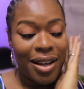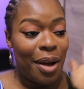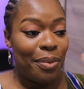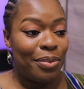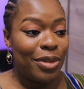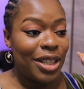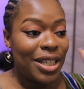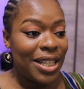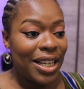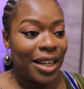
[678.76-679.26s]
I'm
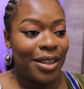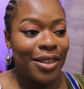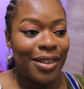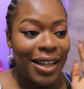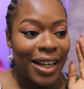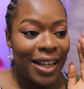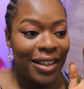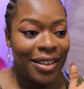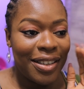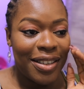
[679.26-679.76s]
just here
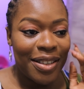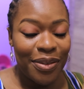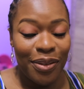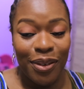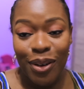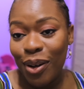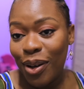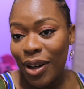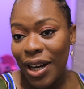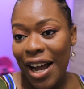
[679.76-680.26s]
to end this
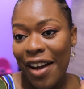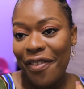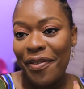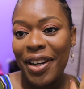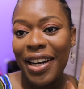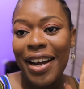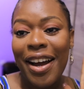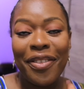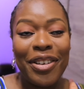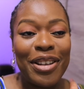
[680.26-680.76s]
vlog. I've
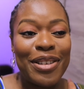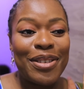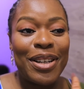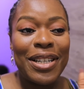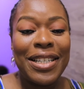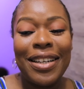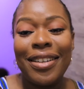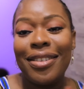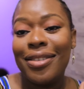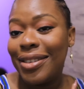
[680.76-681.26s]
been having
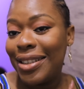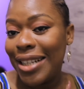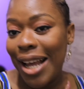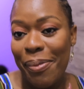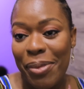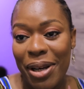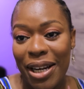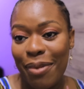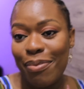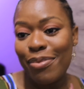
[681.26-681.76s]
such a good
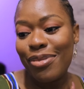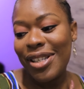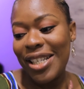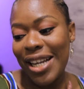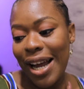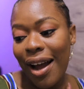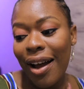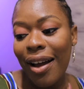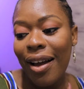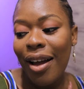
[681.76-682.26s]
time in
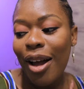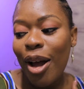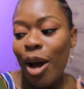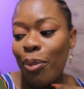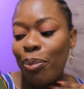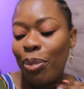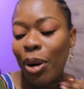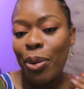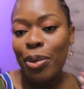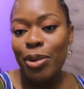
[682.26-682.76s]
Abuja,
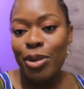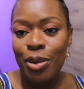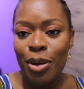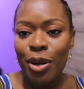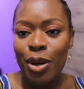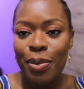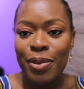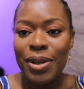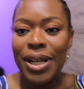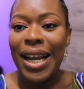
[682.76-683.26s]
but it will soon
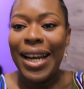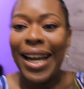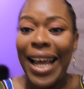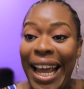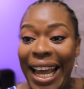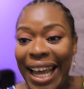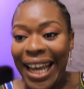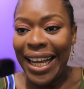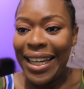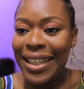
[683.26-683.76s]
come to an
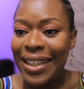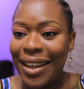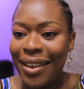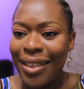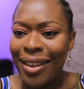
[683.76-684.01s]
end.